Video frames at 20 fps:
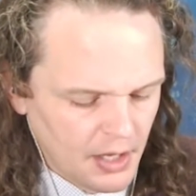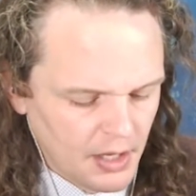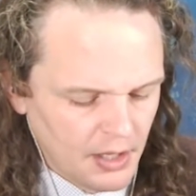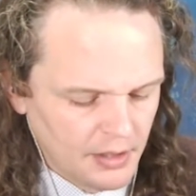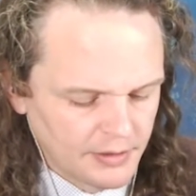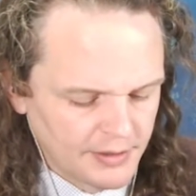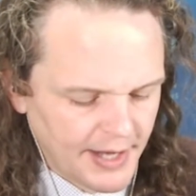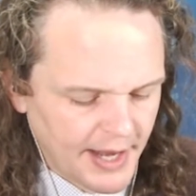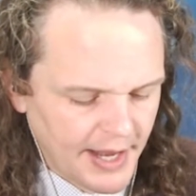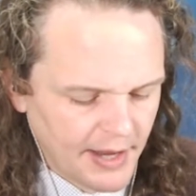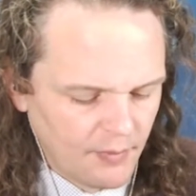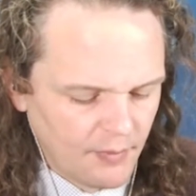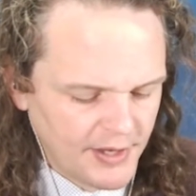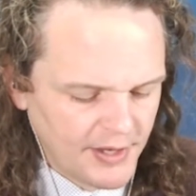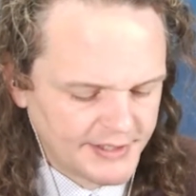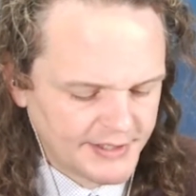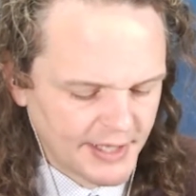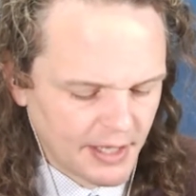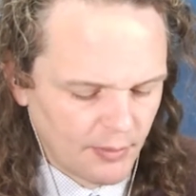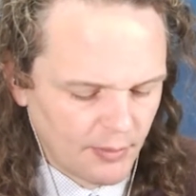Today,
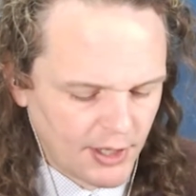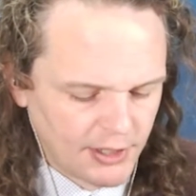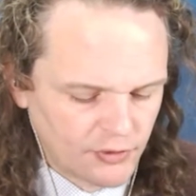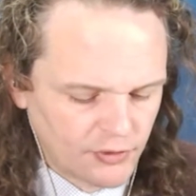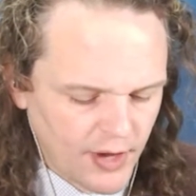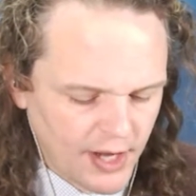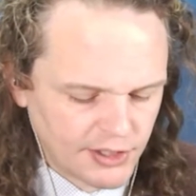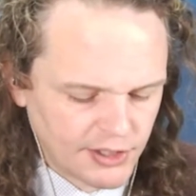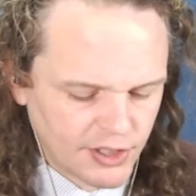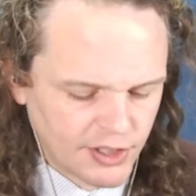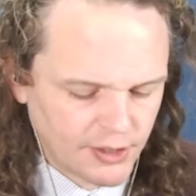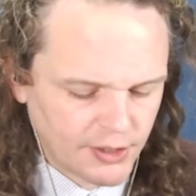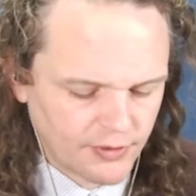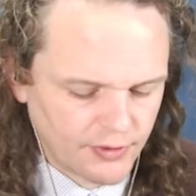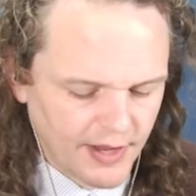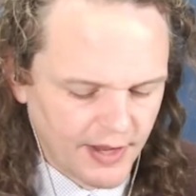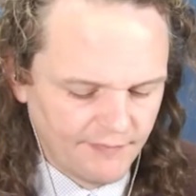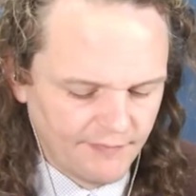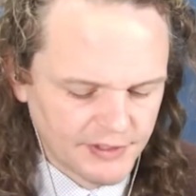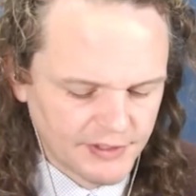we celebrate Transgender
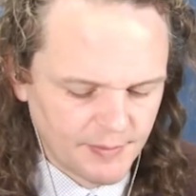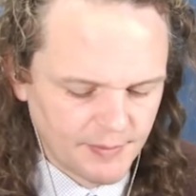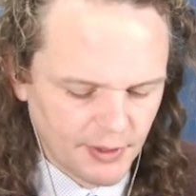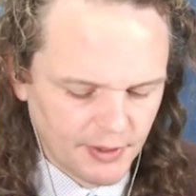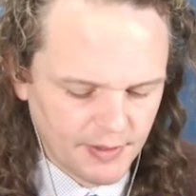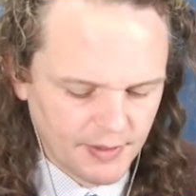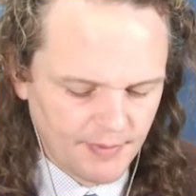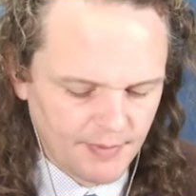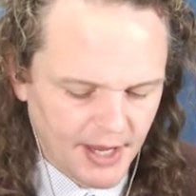Day of Visibility